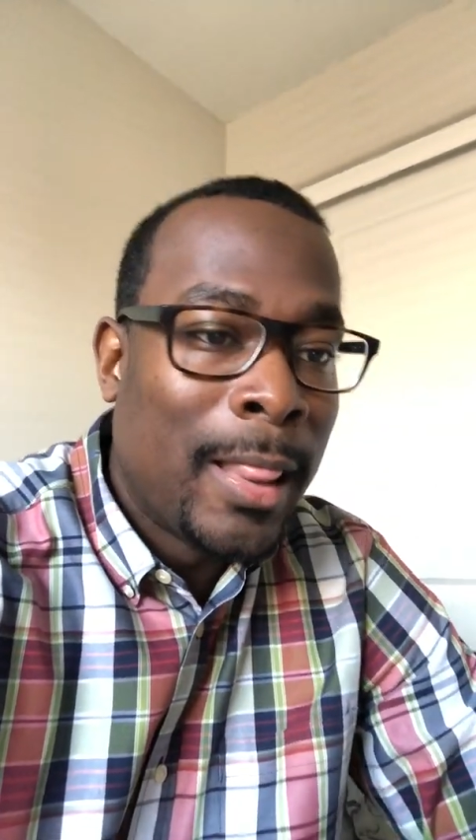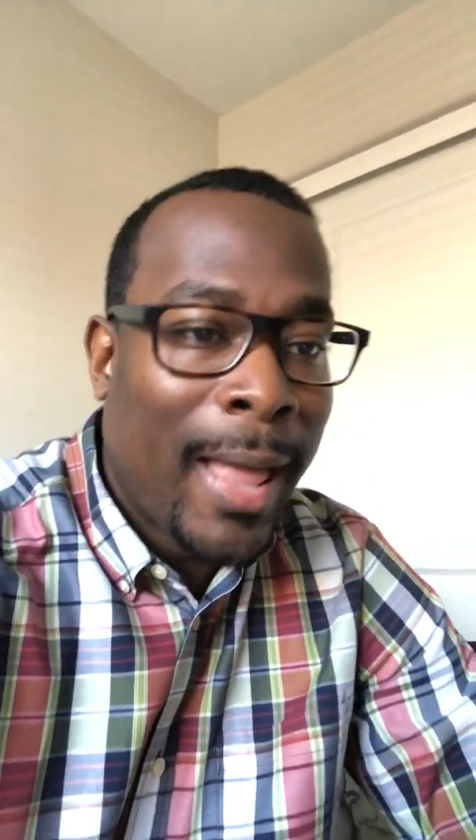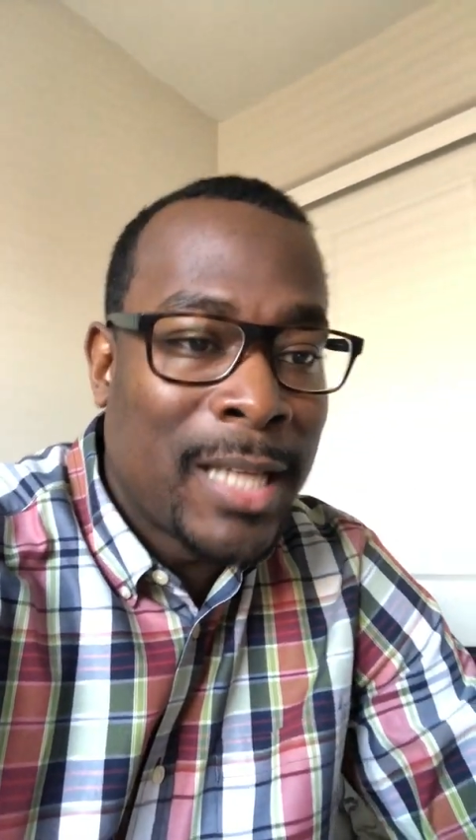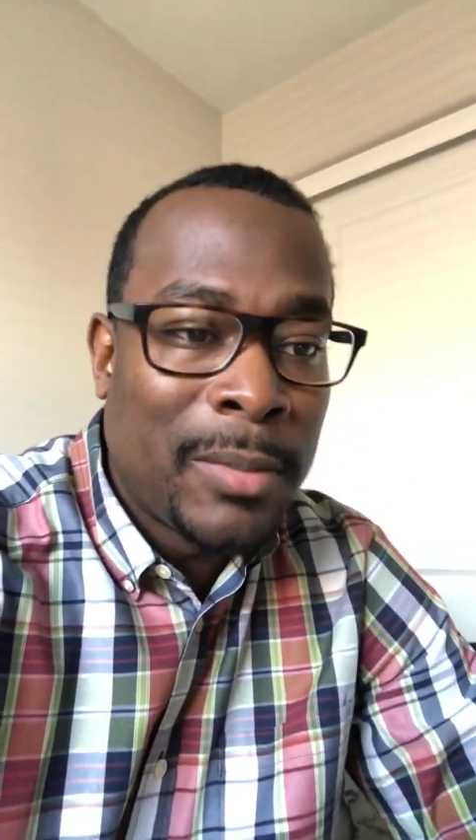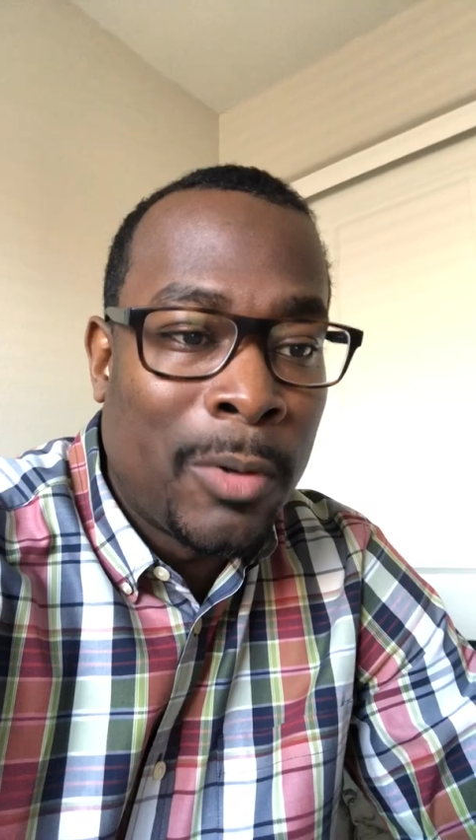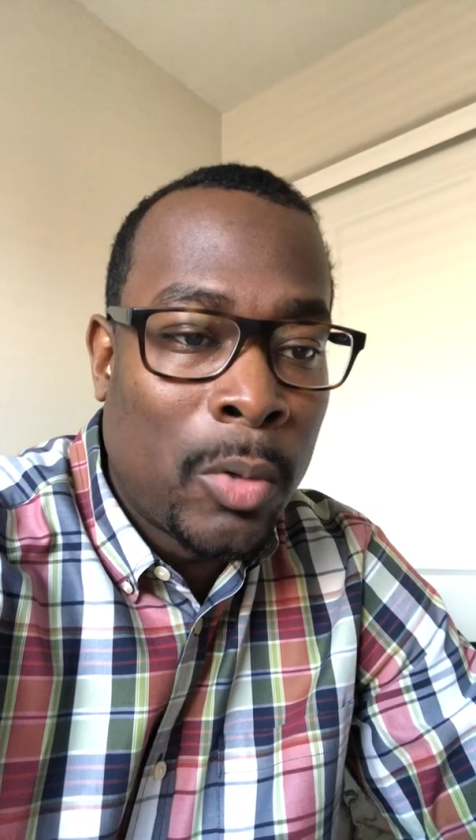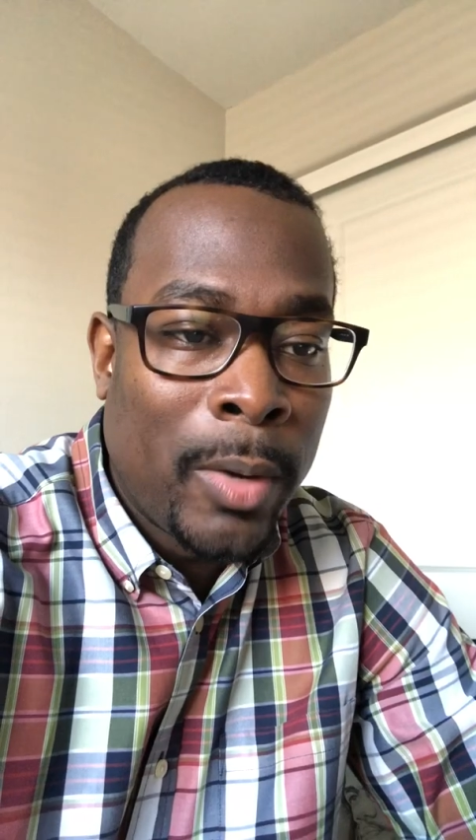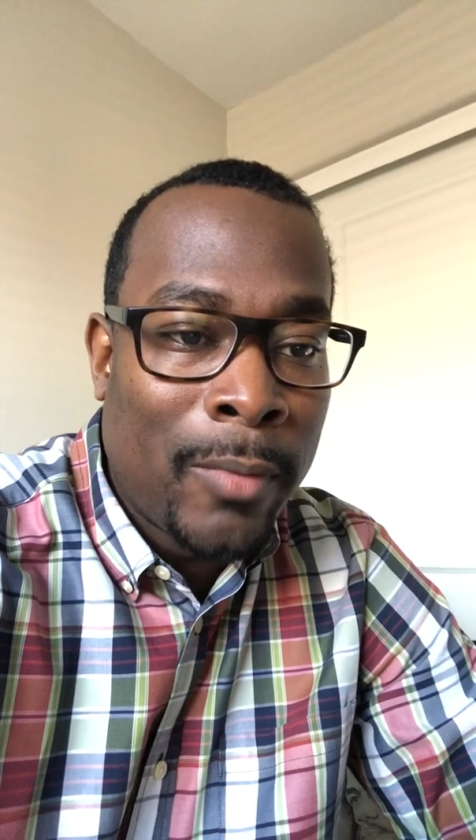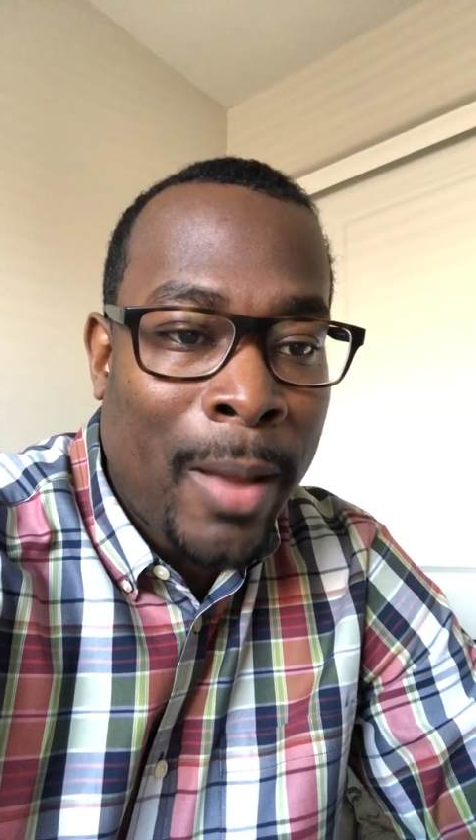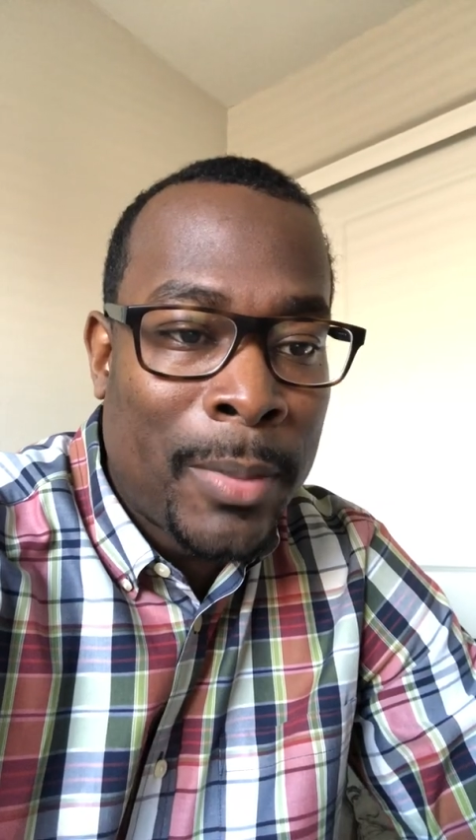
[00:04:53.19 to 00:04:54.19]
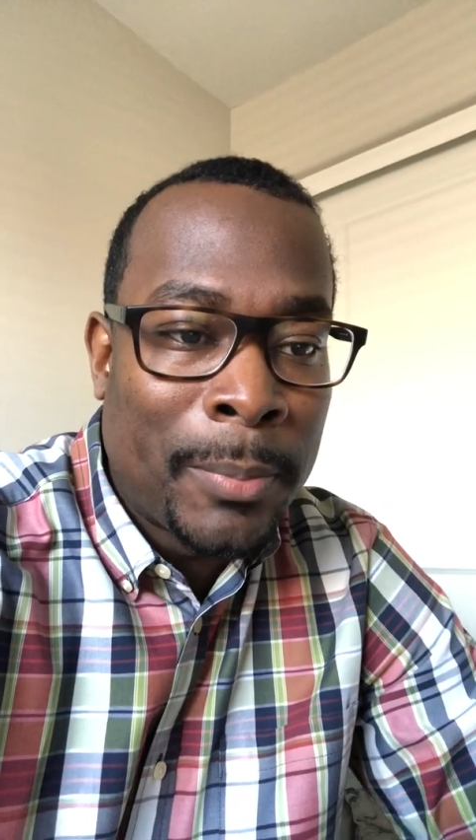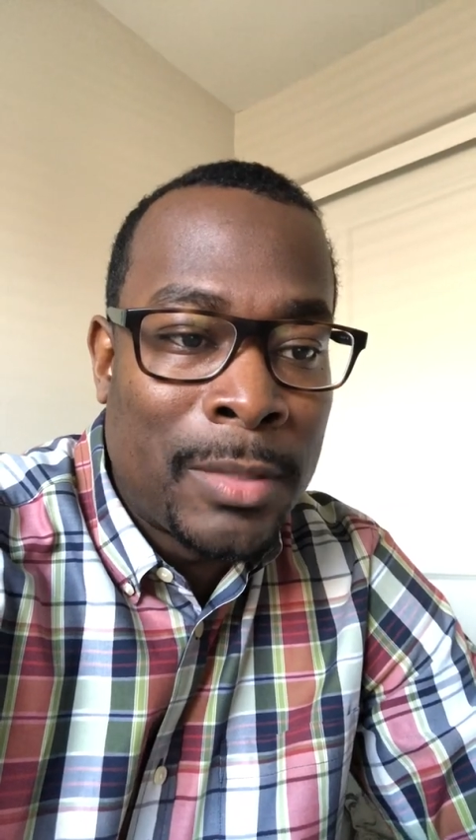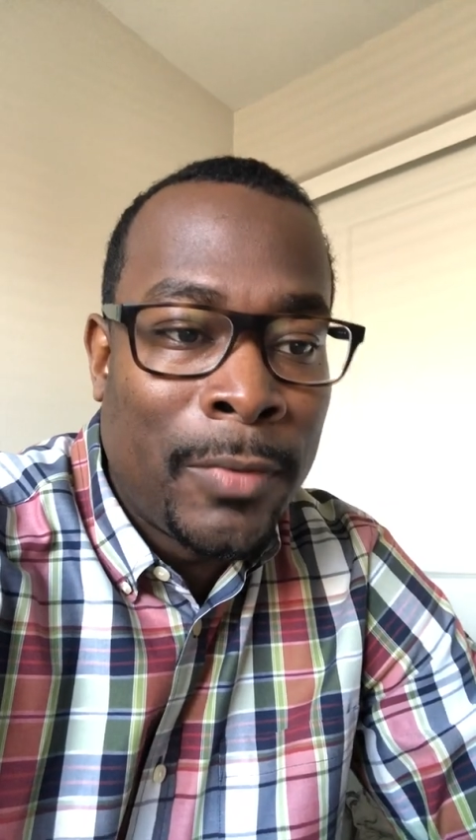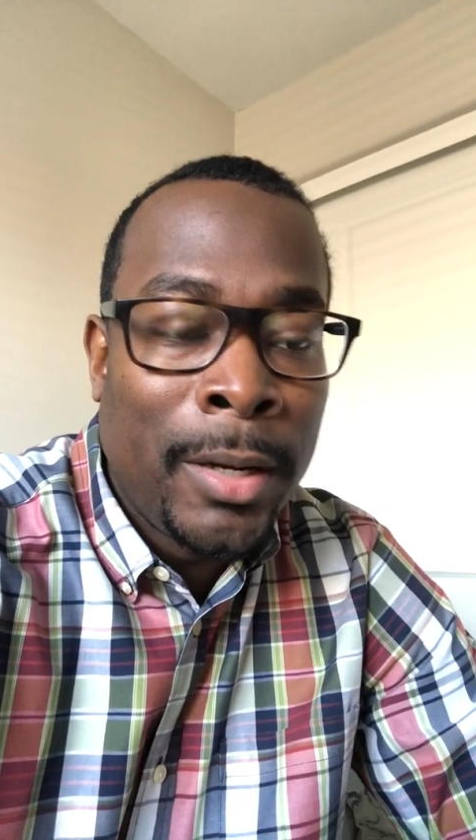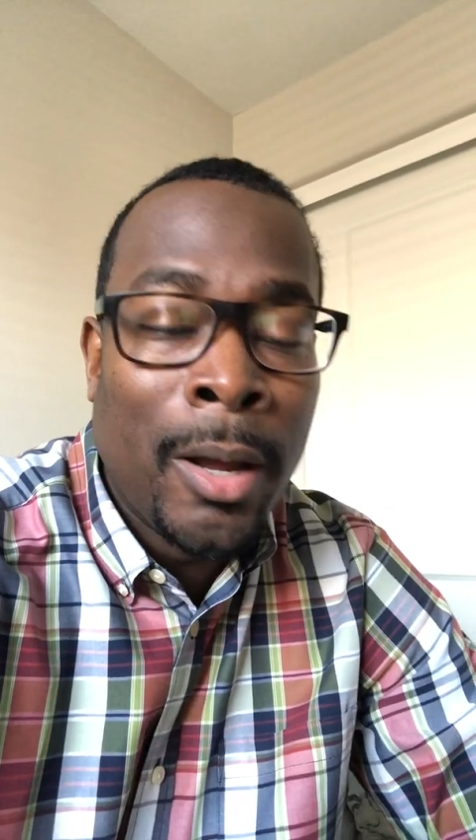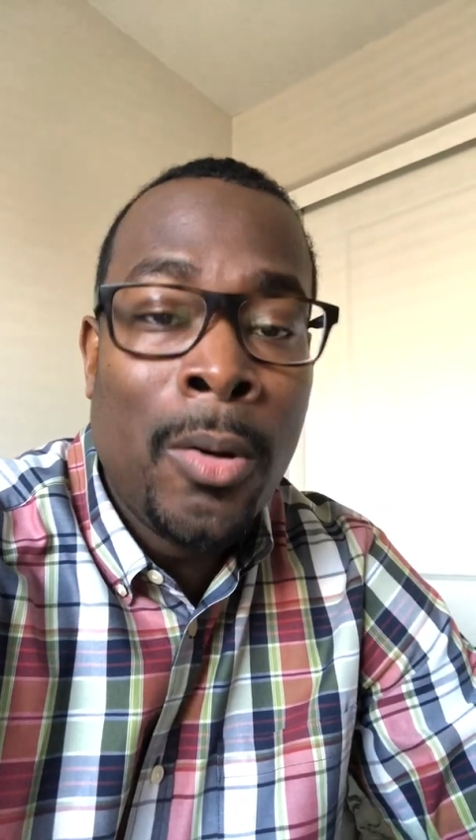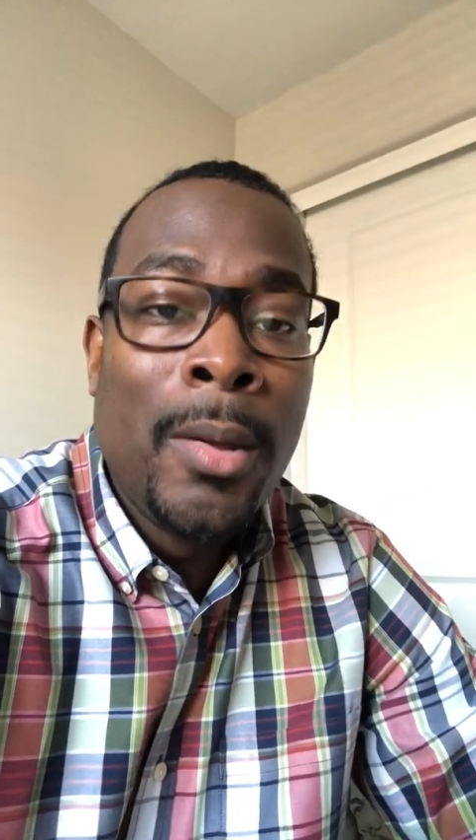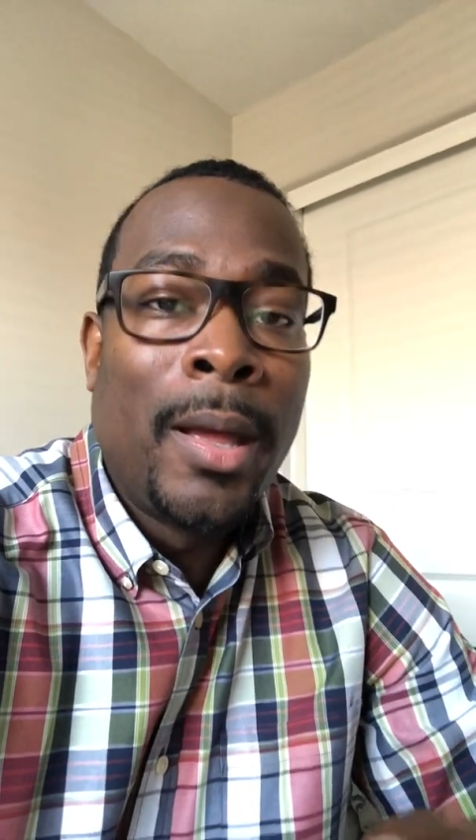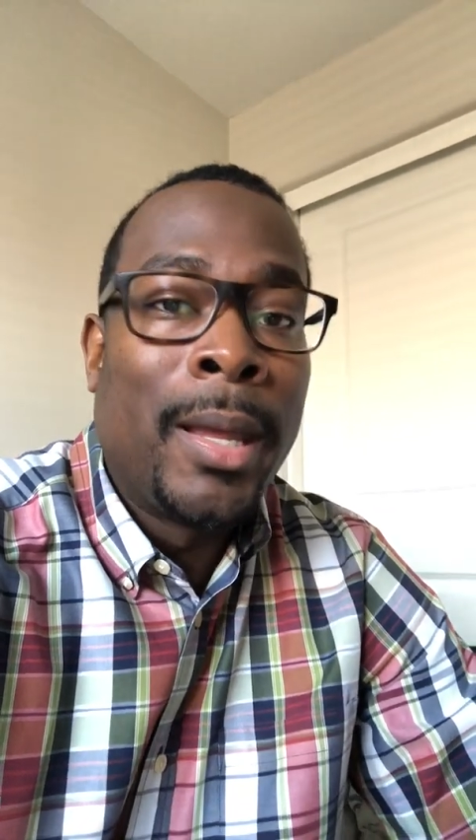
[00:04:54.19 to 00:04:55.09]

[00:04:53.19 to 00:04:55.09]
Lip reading: Lastly, real quick, wrapping up this video,